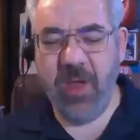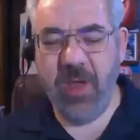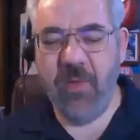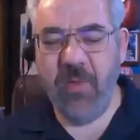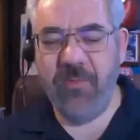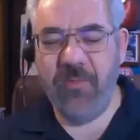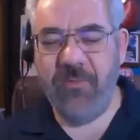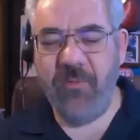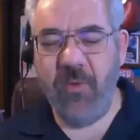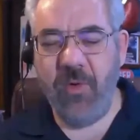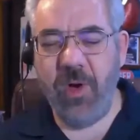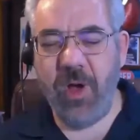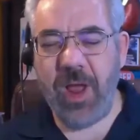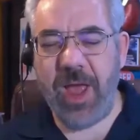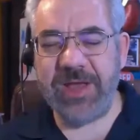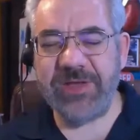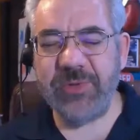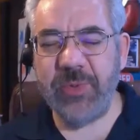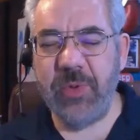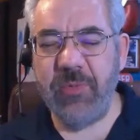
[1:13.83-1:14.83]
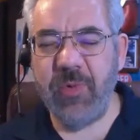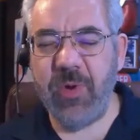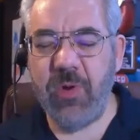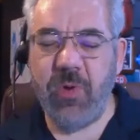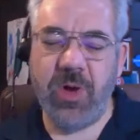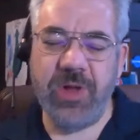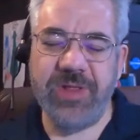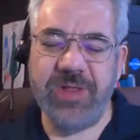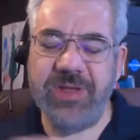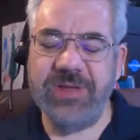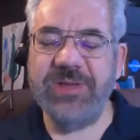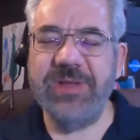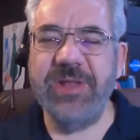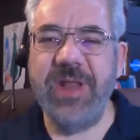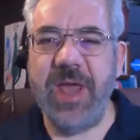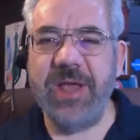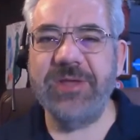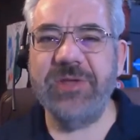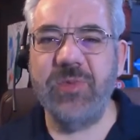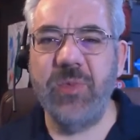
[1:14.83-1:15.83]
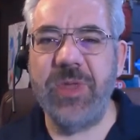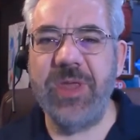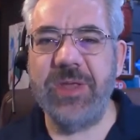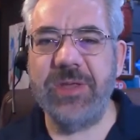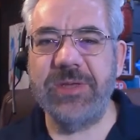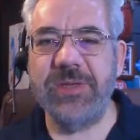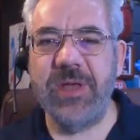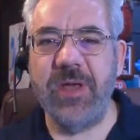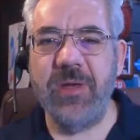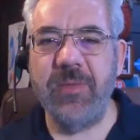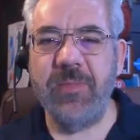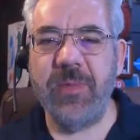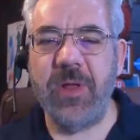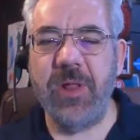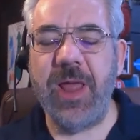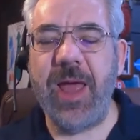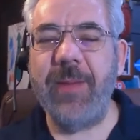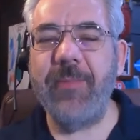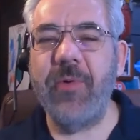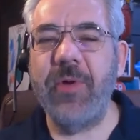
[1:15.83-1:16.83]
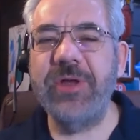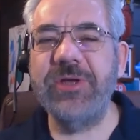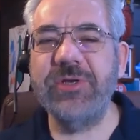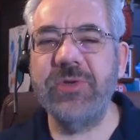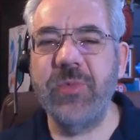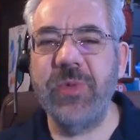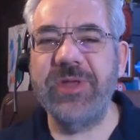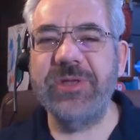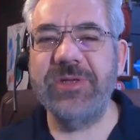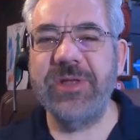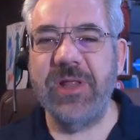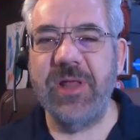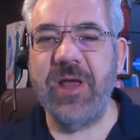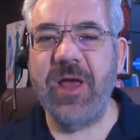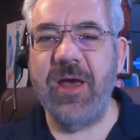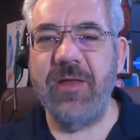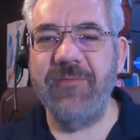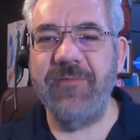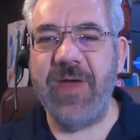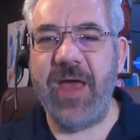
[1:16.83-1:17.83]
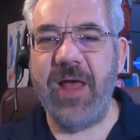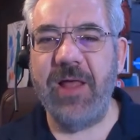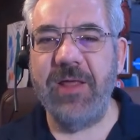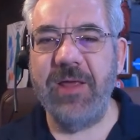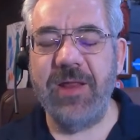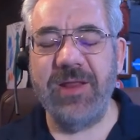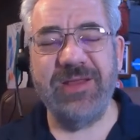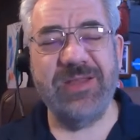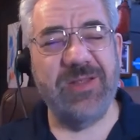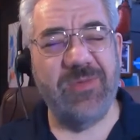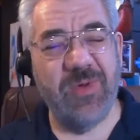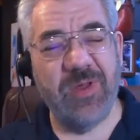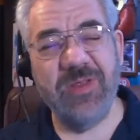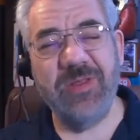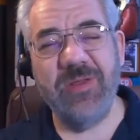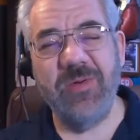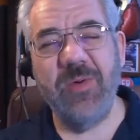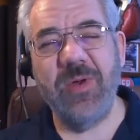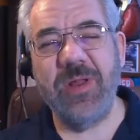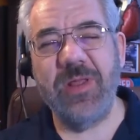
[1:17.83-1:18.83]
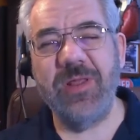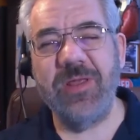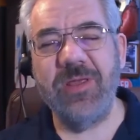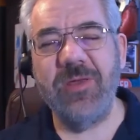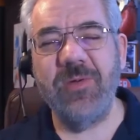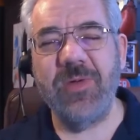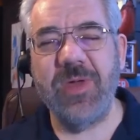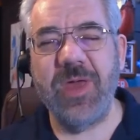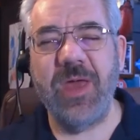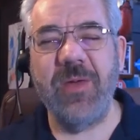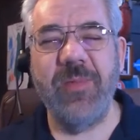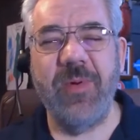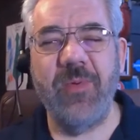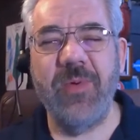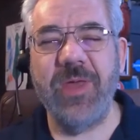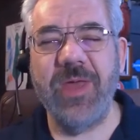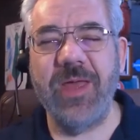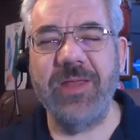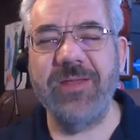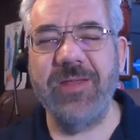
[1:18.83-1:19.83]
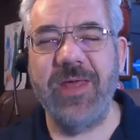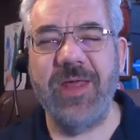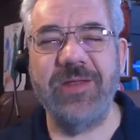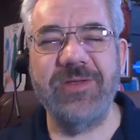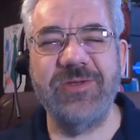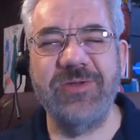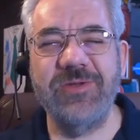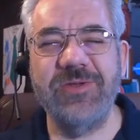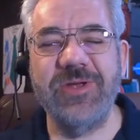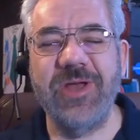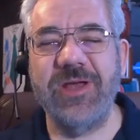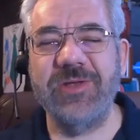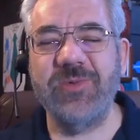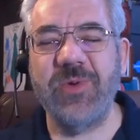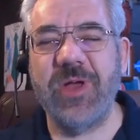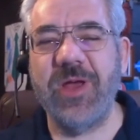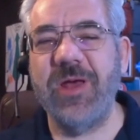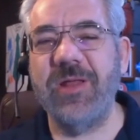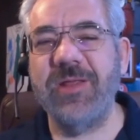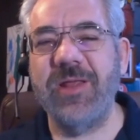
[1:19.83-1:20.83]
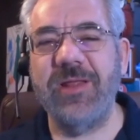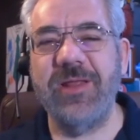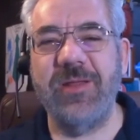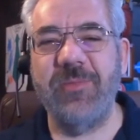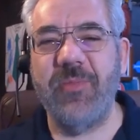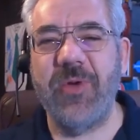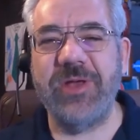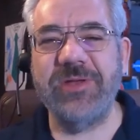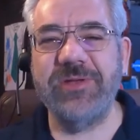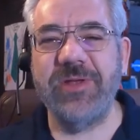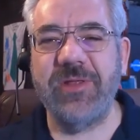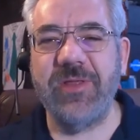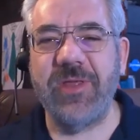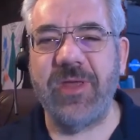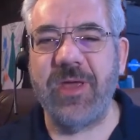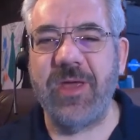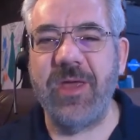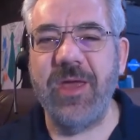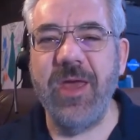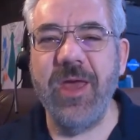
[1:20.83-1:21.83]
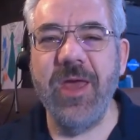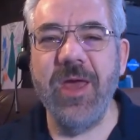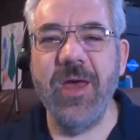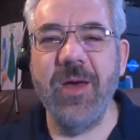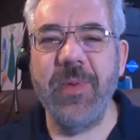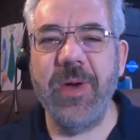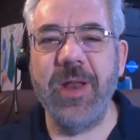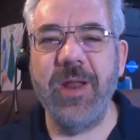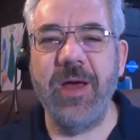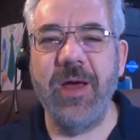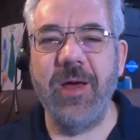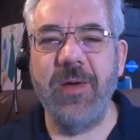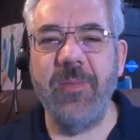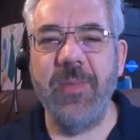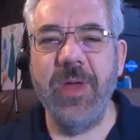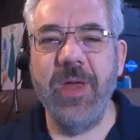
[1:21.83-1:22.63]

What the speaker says: for, as we record this, next week's collaboration week, Silicon Valley, and I still want to do one in the UK, but we'll get to that as soon as you guys work out that little Brexit thingy. But I